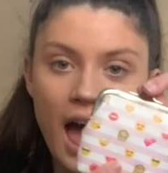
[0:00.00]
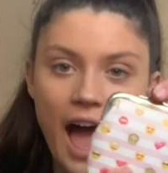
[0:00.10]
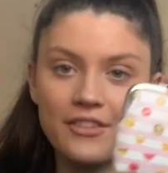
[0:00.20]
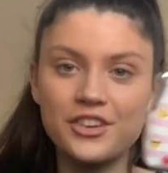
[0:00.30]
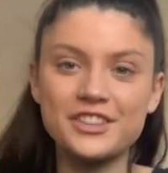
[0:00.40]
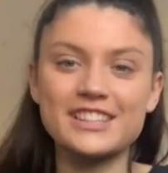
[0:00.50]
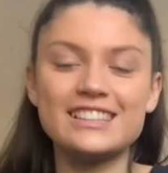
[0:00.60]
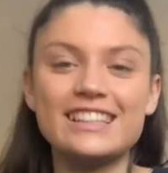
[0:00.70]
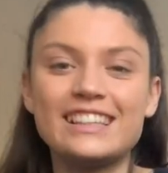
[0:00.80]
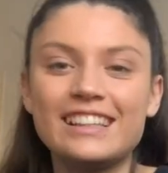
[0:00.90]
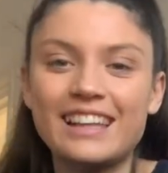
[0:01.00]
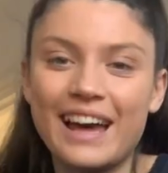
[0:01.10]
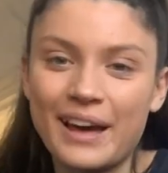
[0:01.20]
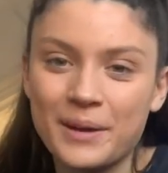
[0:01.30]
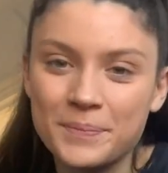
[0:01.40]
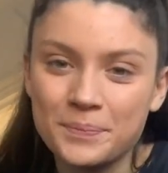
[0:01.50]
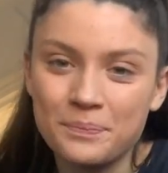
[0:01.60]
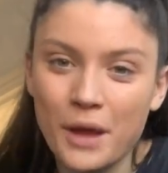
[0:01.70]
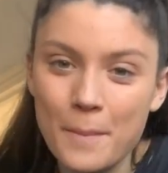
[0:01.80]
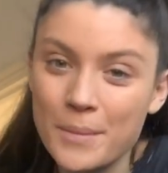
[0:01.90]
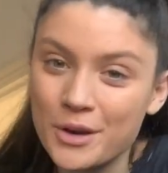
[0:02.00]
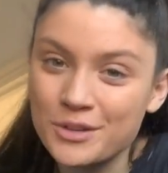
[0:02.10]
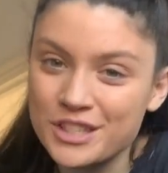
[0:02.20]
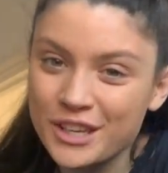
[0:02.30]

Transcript: I've got this little emoji